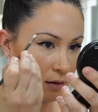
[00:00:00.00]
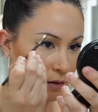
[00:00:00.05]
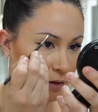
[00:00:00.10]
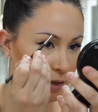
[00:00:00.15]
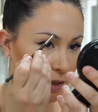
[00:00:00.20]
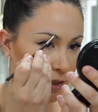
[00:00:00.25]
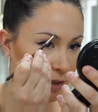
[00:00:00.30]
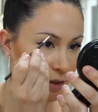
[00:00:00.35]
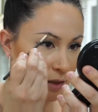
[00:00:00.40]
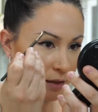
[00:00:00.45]

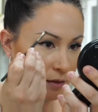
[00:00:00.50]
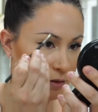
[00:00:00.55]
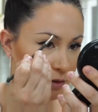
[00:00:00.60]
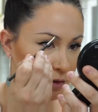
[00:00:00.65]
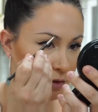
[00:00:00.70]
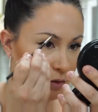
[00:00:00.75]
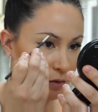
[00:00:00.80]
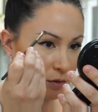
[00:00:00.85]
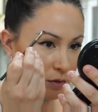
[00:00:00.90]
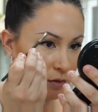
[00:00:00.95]
I like to
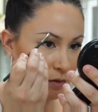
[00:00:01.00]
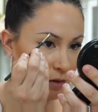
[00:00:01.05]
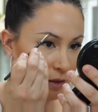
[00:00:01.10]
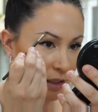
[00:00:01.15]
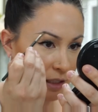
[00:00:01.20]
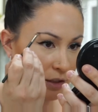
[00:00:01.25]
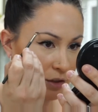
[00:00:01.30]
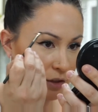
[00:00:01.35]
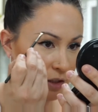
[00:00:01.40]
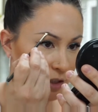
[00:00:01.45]
use
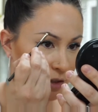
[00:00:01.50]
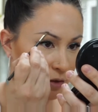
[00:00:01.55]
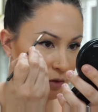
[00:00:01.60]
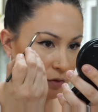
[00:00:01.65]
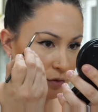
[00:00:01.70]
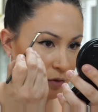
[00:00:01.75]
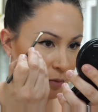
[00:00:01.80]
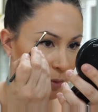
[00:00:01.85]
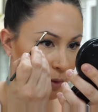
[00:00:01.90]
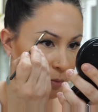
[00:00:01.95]
eyeshadow
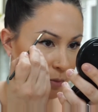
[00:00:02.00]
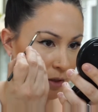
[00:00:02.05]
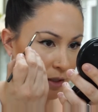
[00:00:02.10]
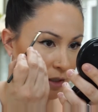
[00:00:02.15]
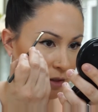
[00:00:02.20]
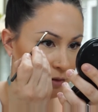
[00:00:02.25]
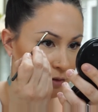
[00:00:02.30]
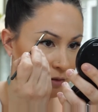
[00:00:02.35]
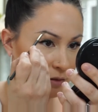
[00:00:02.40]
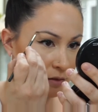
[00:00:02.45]
for my
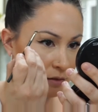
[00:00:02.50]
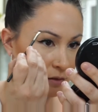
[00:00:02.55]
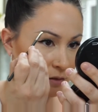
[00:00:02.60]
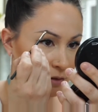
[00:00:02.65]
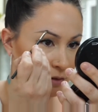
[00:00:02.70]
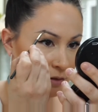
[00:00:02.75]
brows.